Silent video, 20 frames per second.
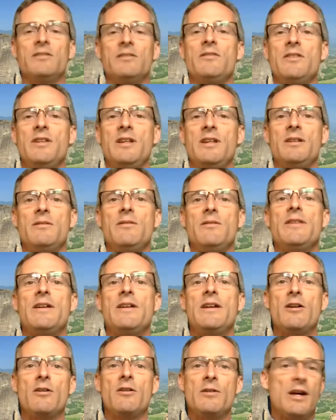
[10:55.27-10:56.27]
then
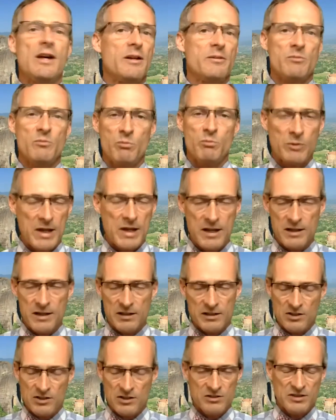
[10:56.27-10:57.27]
they're not paying
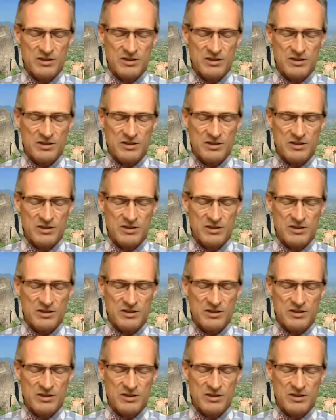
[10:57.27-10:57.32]
attention